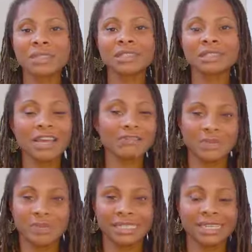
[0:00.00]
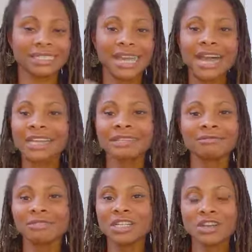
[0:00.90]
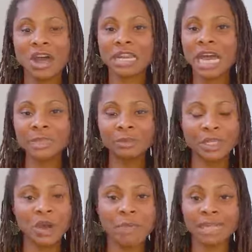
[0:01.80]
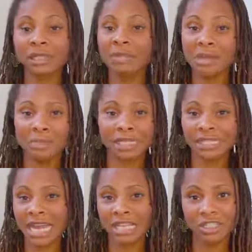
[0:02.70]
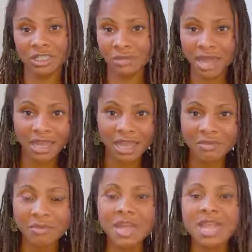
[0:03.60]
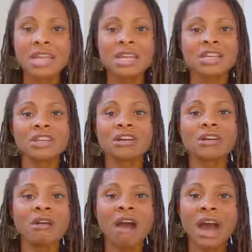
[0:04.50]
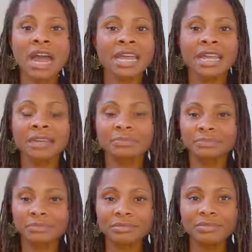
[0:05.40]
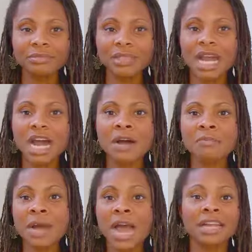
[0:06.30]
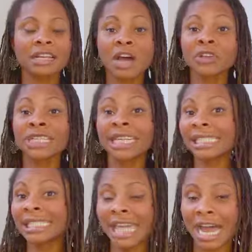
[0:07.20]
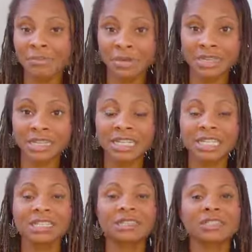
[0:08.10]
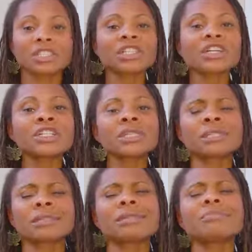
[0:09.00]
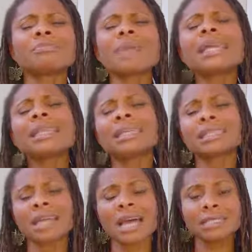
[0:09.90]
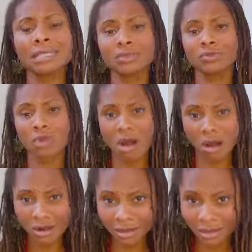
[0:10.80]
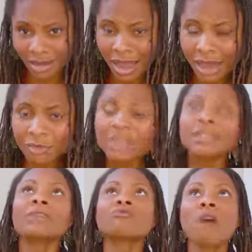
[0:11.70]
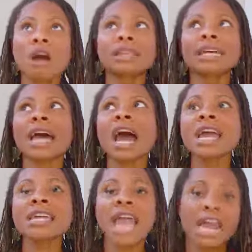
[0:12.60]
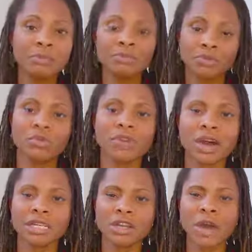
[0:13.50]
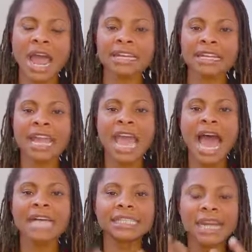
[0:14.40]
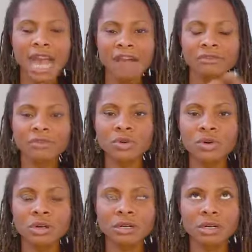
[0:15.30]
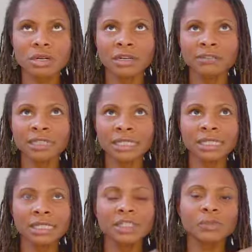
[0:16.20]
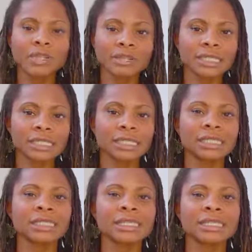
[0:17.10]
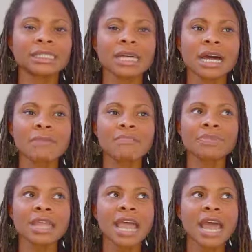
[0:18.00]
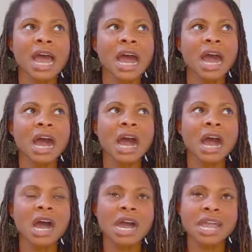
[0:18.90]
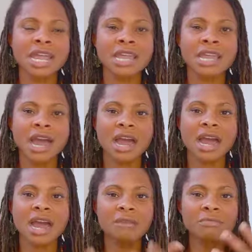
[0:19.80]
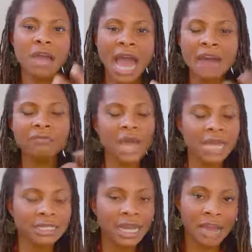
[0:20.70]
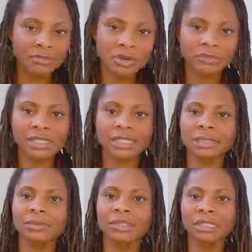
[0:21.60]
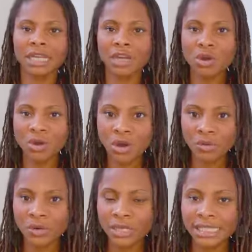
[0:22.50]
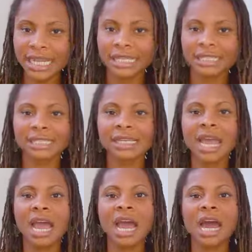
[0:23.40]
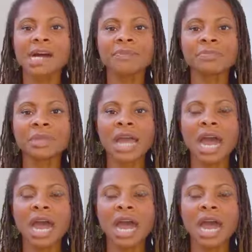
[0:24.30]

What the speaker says: Several mistakes. I allowed him to come back to my place, and I just met him. I allowed the kiss to happen. So there's many things that I did wrong. Well, not wrong, that I can improve on. And as I have more of these experiences, and I as I have more of these experiences and I go on more dates, I